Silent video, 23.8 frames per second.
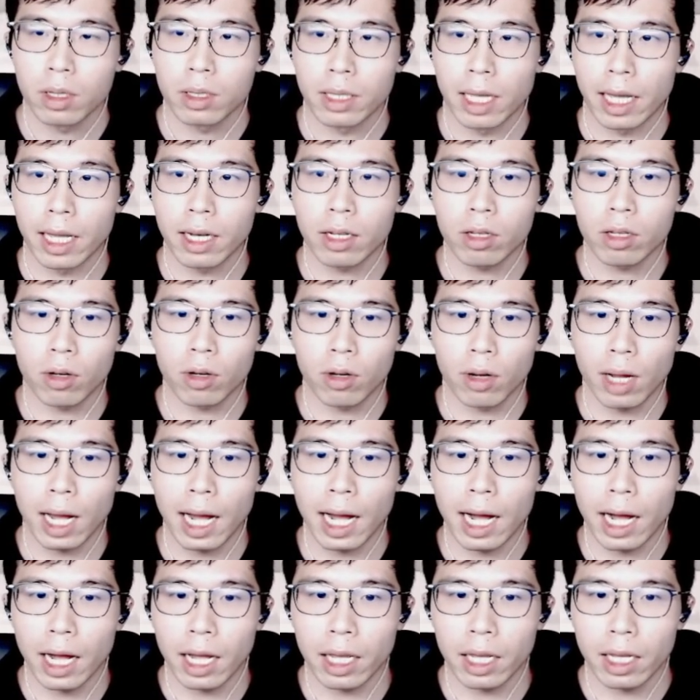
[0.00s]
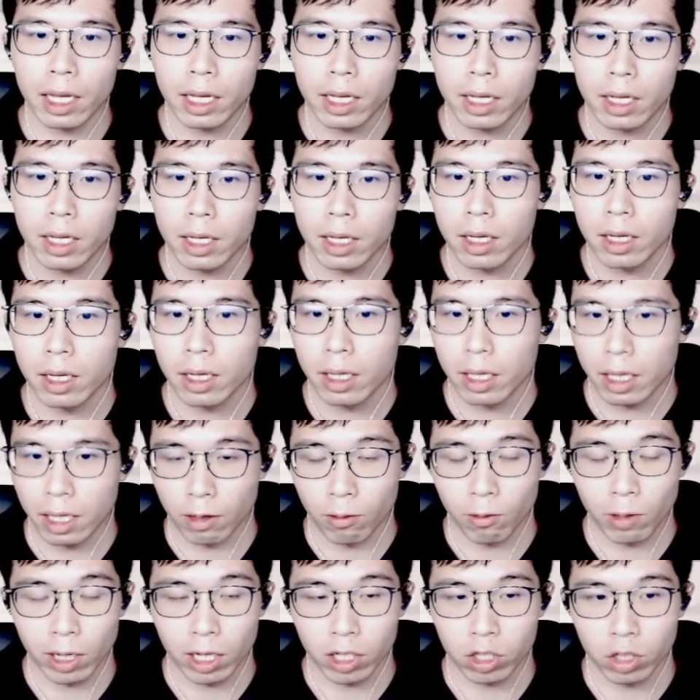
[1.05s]
then the high
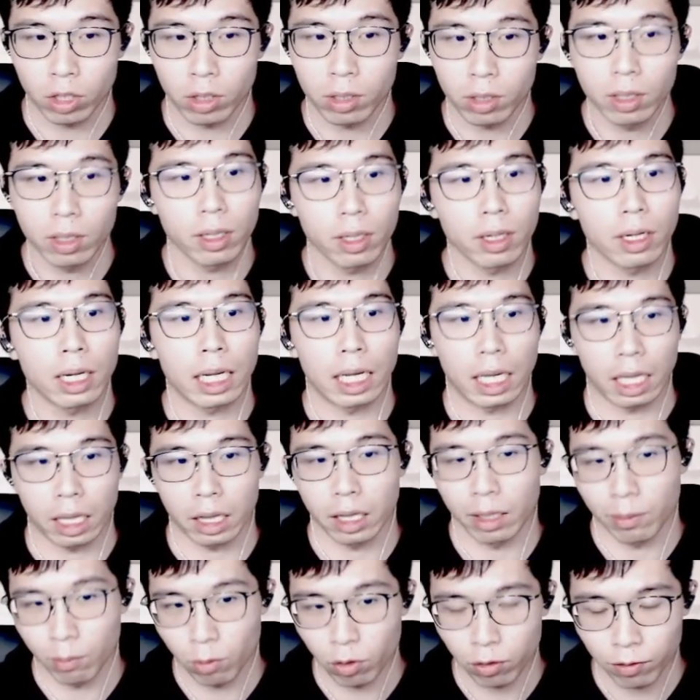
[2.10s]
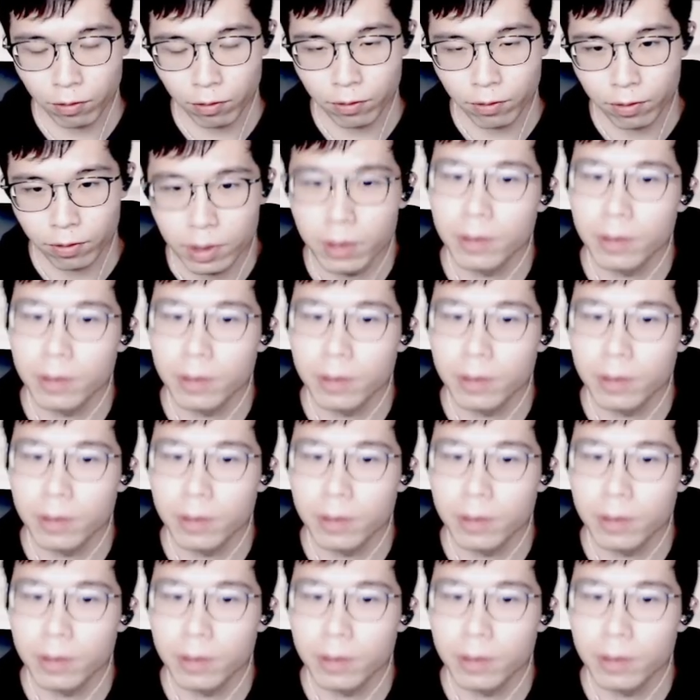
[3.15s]
invasion is a move.